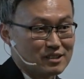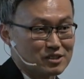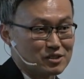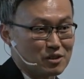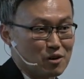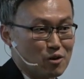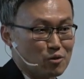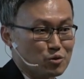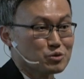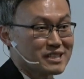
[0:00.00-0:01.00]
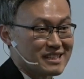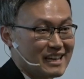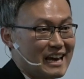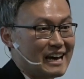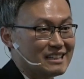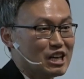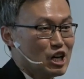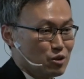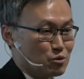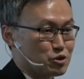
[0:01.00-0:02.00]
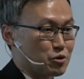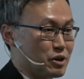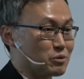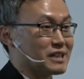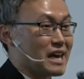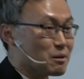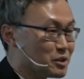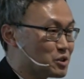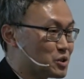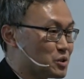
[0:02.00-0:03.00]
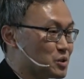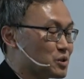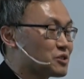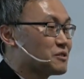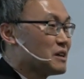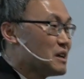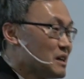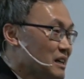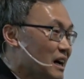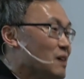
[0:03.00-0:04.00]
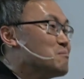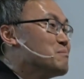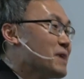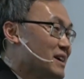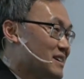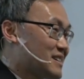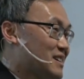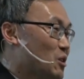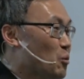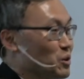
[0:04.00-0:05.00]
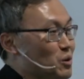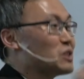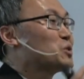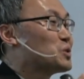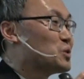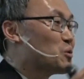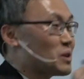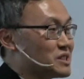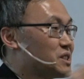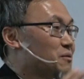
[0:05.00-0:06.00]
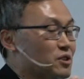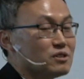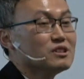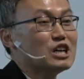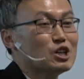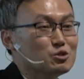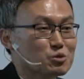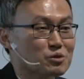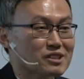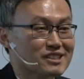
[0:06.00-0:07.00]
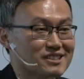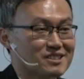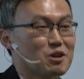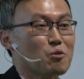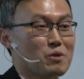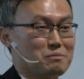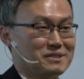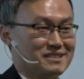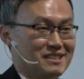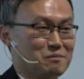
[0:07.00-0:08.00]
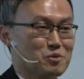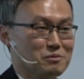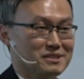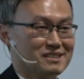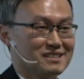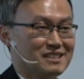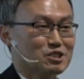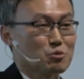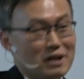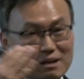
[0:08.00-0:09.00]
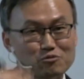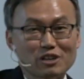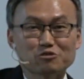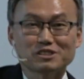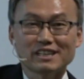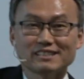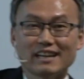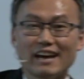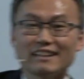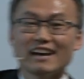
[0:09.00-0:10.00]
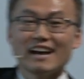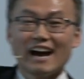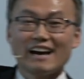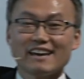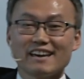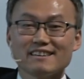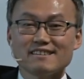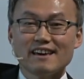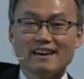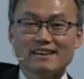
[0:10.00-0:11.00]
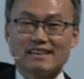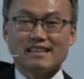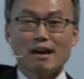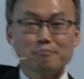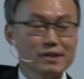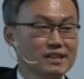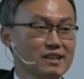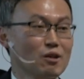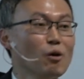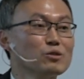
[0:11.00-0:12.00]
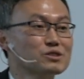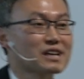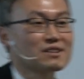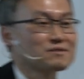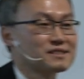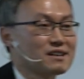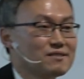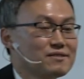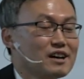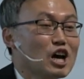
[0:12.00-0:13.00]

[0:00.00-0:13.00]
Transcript: So using that, North Korea was able to make one or two or several nuclear weapons at the moment. So what I'm trying to say is that IAEA and NPT and all those kind of stuff